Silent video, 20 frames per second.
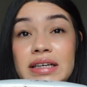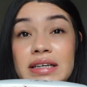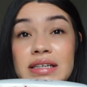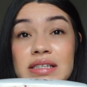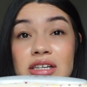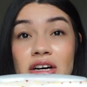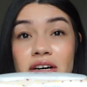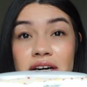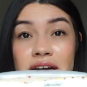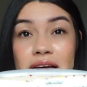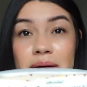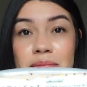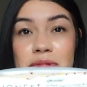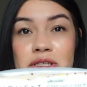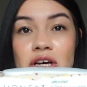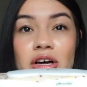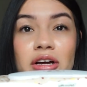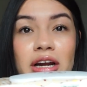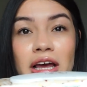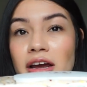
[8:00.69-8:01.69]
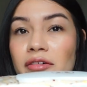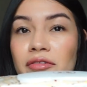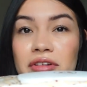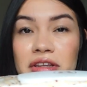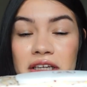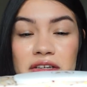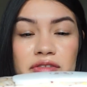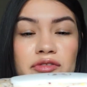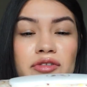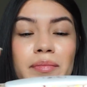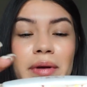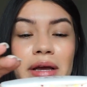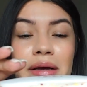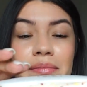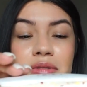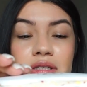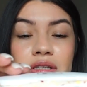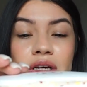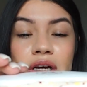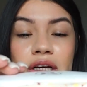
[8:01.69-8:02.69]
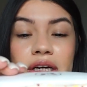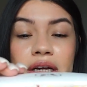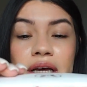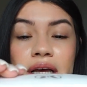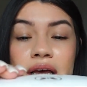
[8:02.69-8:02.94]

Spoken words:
these on Amazon. Everything's from Amazon.